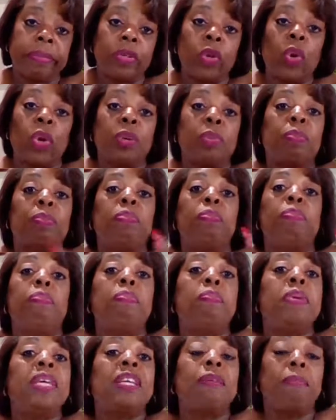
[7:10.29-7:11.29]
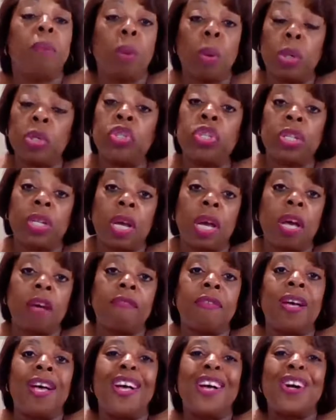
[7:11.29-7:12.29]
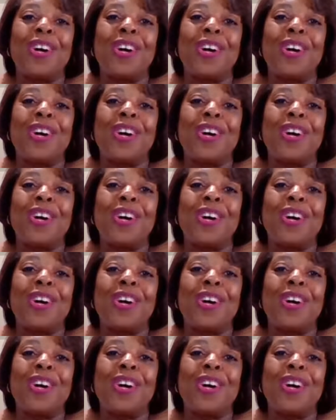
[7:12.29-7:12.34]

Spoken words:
or big portion of,